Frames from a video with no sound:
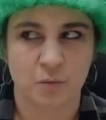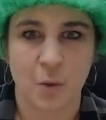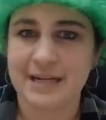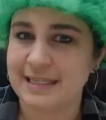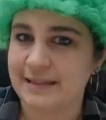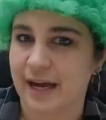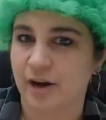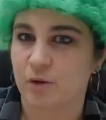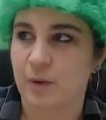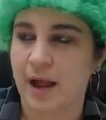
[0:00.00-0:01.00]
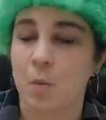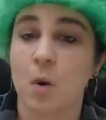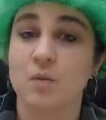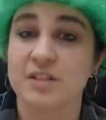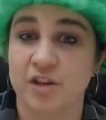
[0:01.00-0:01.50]
Why did that go right?
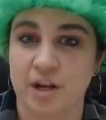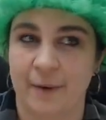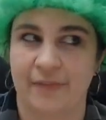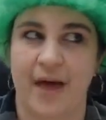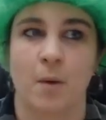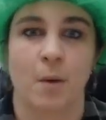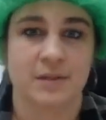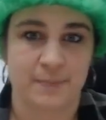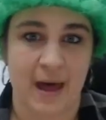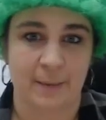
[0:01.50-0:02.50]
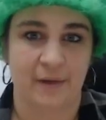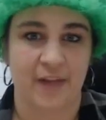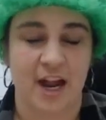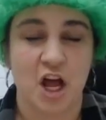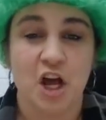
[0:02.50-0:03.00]
What was good about that? What was bad about that?